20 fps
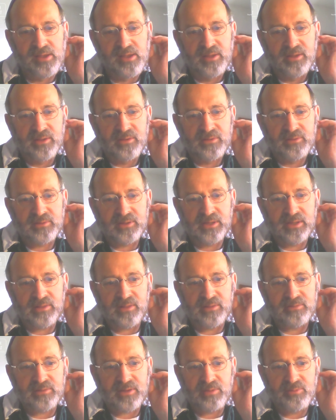it's clear that
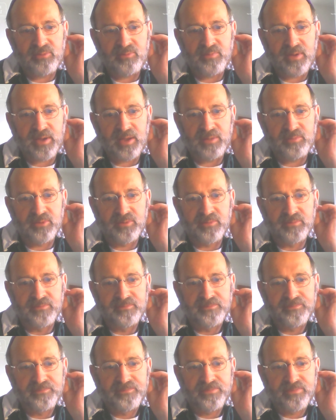in the time of the Bible,
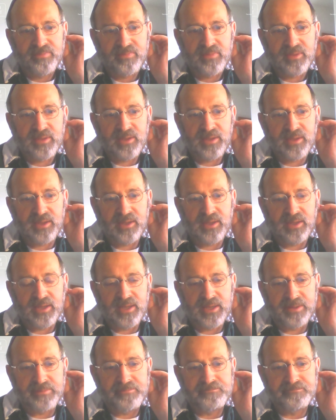
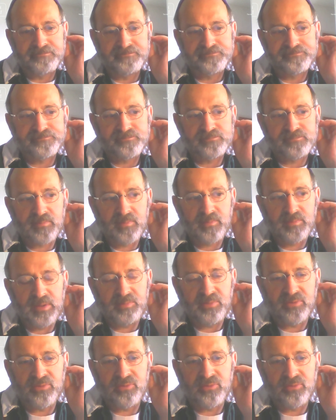people